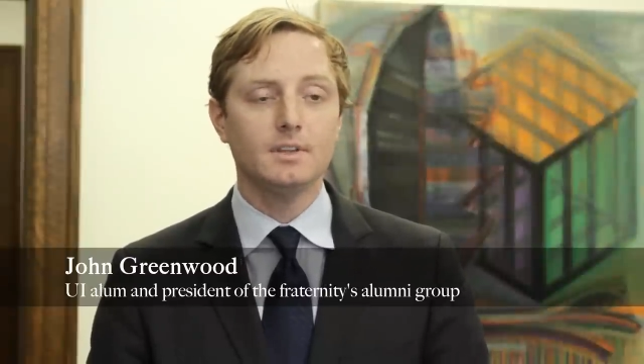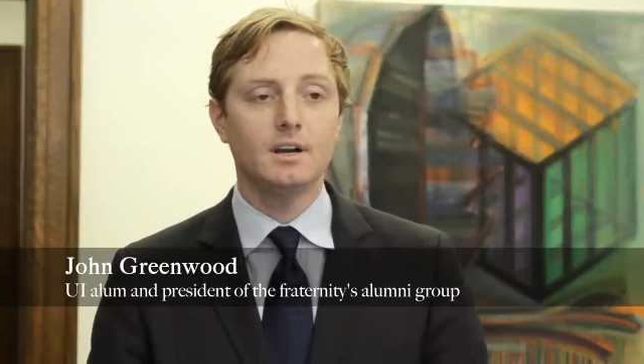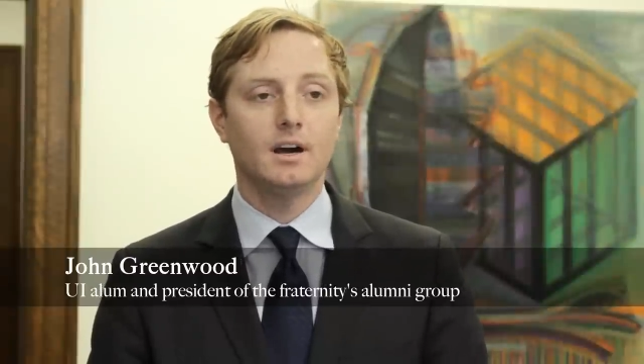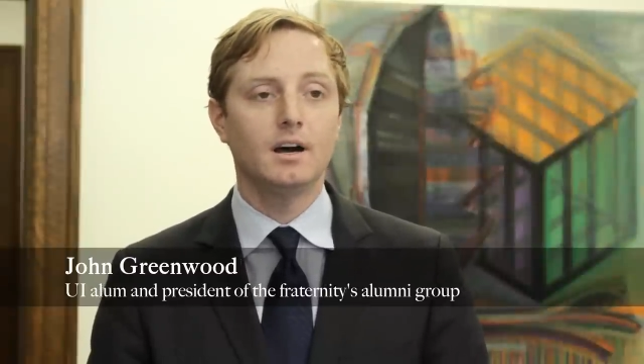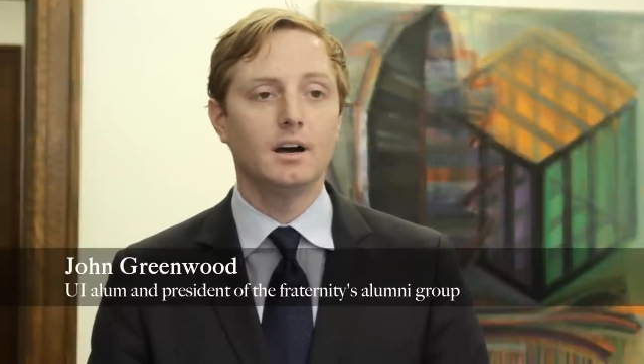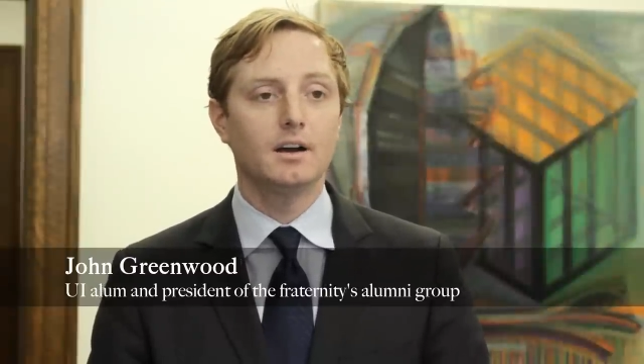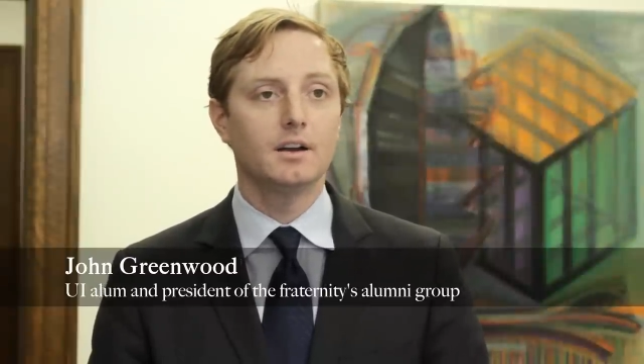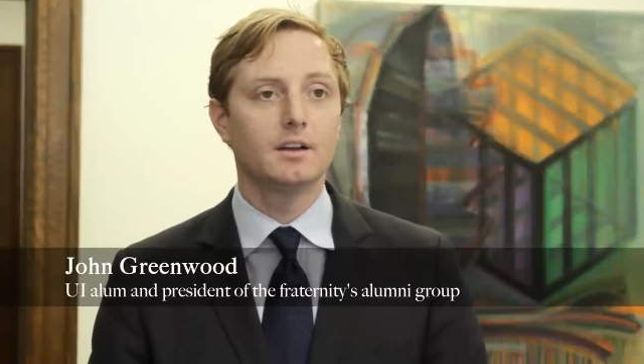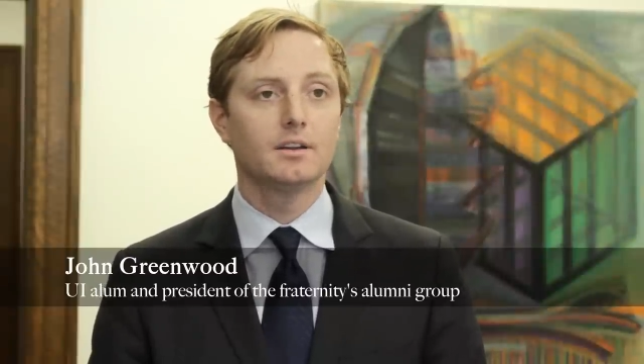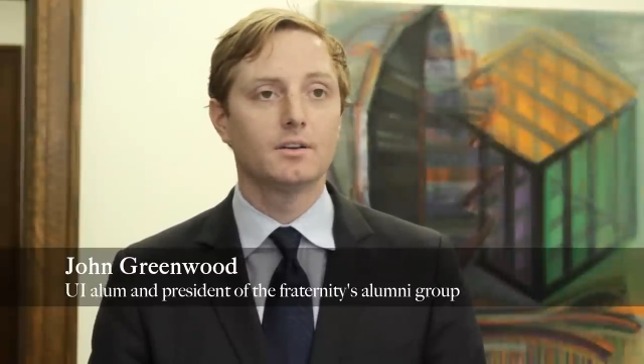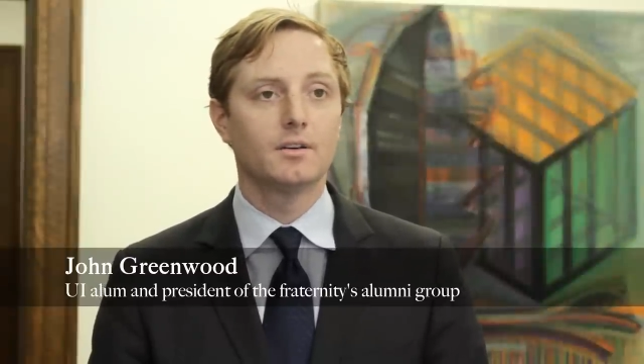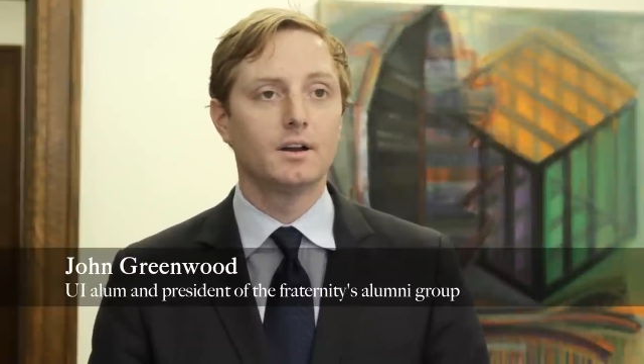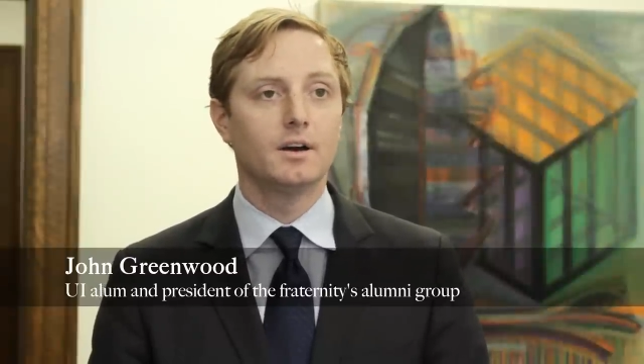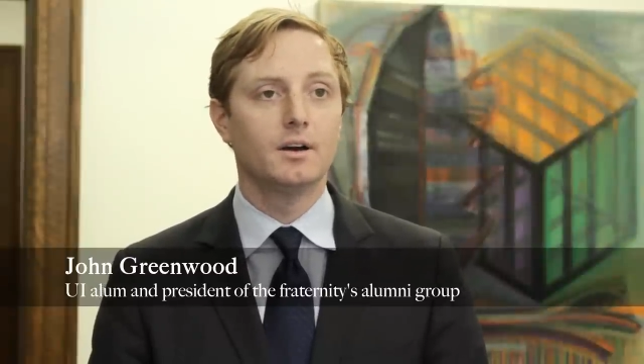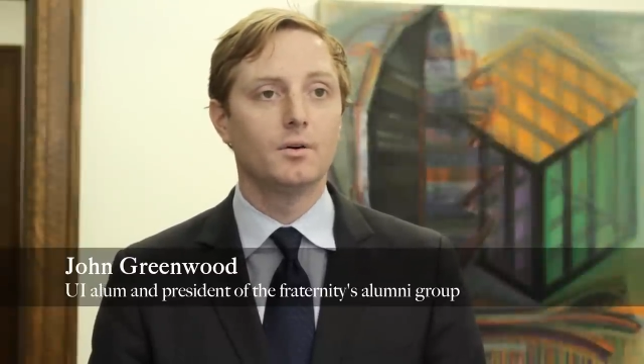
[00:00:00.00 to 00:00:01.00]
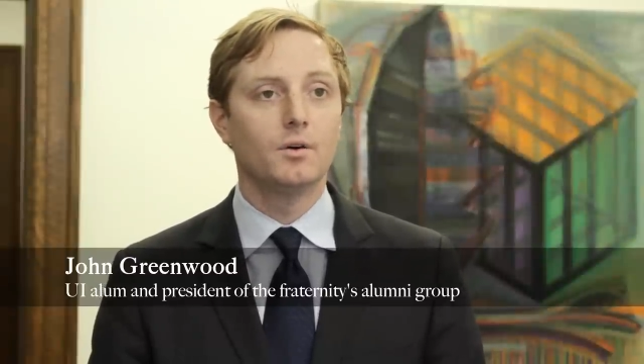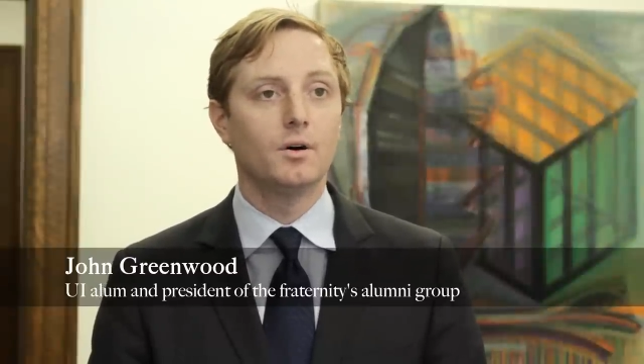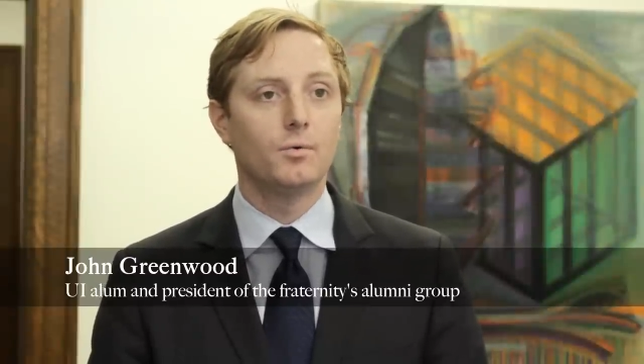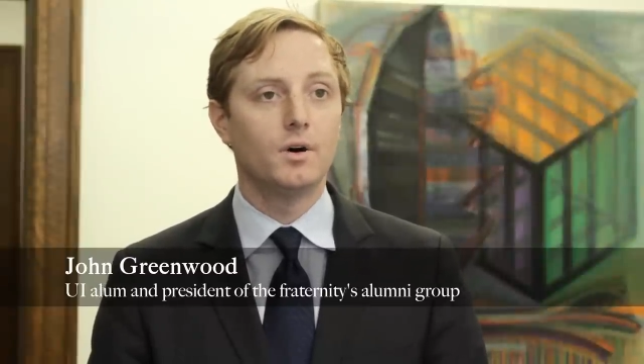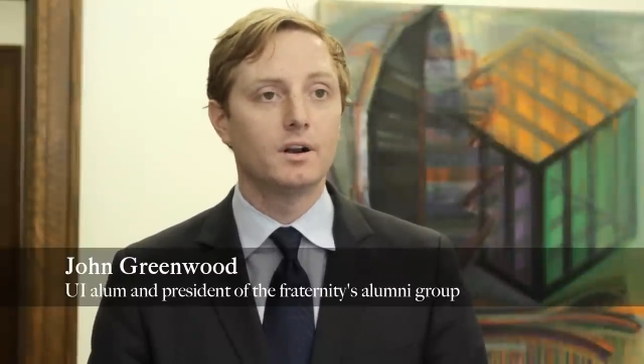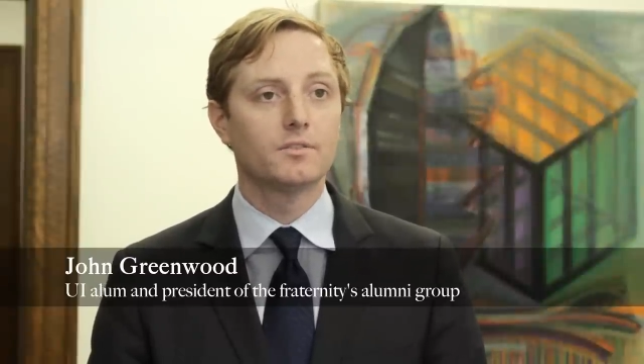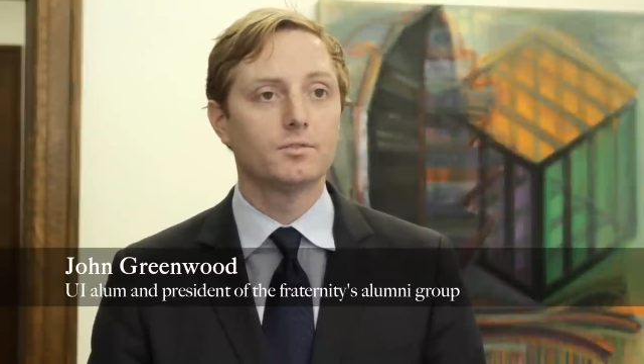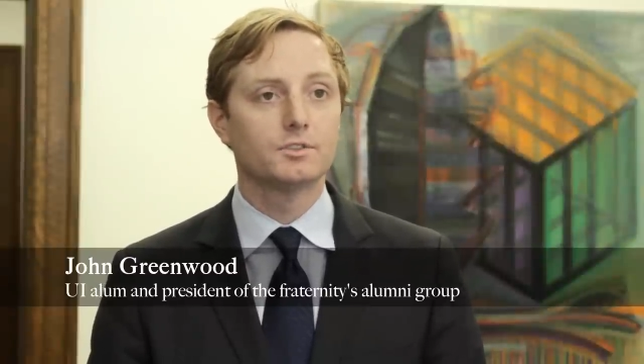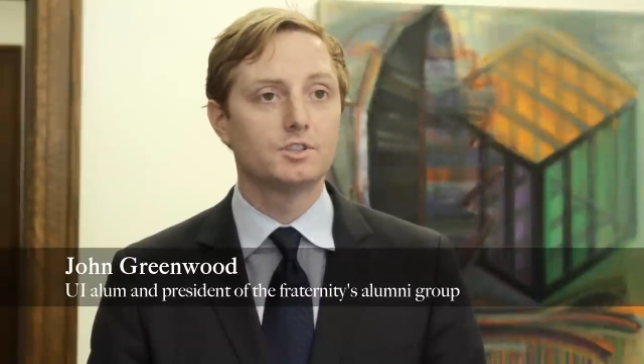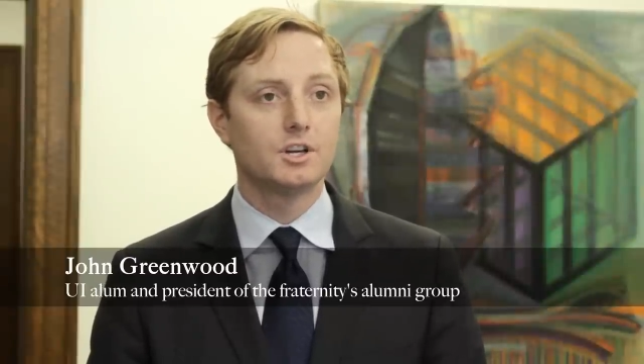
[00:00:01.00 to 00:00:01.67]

Uh, you know, a, a wonderful